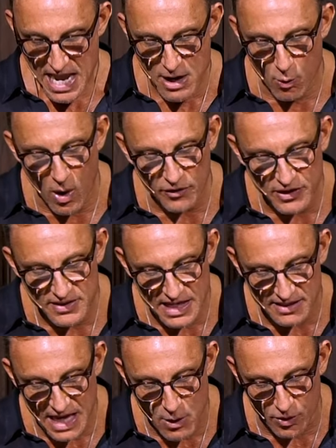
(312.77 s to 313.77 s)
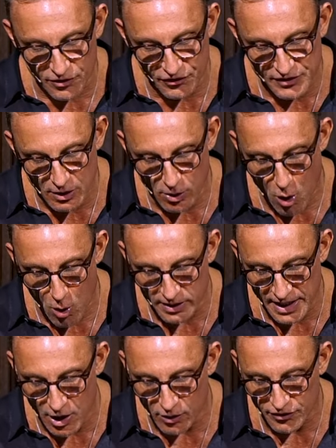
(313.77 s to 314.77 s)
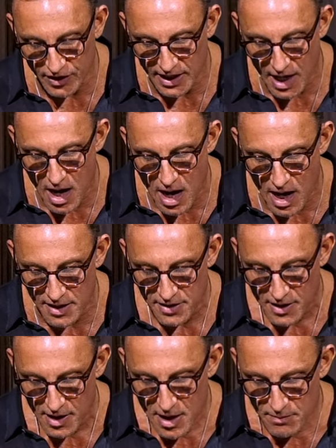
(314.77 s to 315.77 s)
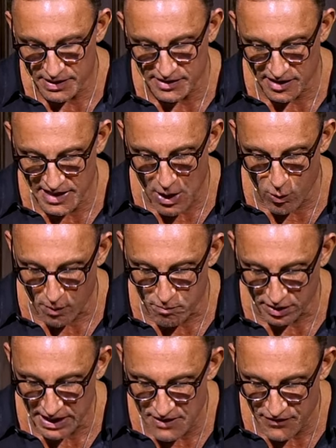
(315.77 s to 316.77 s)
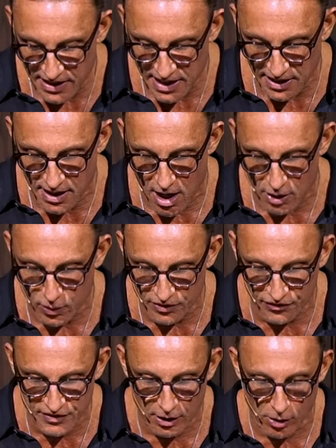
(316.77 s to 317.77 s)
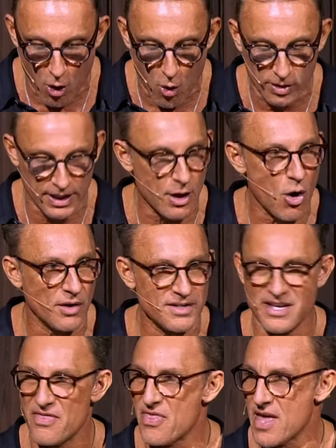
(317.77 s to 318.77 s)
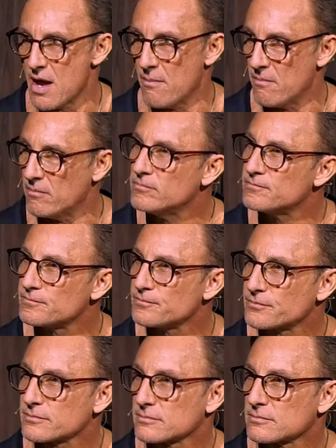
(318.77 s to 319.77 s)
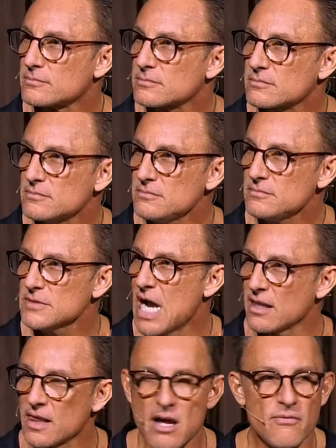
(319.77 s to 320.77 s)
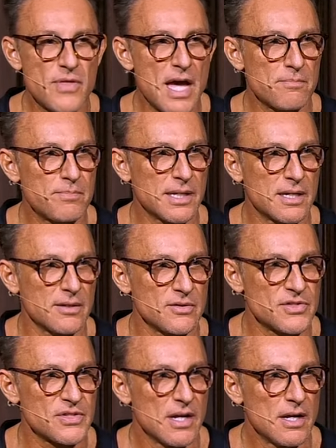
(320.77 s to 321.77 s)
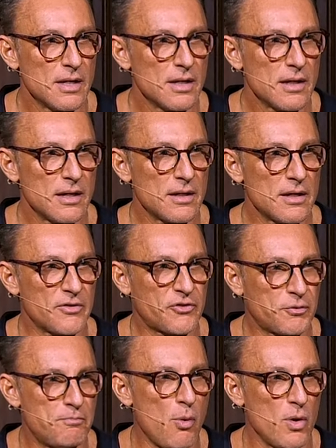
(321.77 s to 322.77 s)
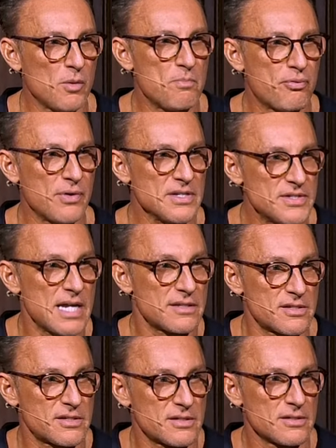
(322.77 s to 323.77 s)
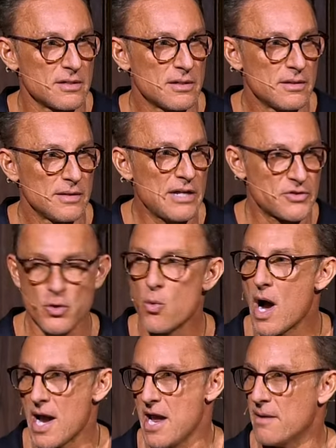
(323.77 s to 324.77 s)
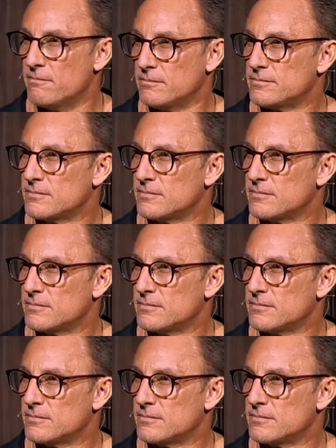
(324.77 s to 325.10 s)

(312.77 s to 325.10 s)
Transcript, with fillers: It wasn't that they were still holding on to God, but that they were believing that God was still holding on to them. I love that because a spoiled priest, that's, that's who I am.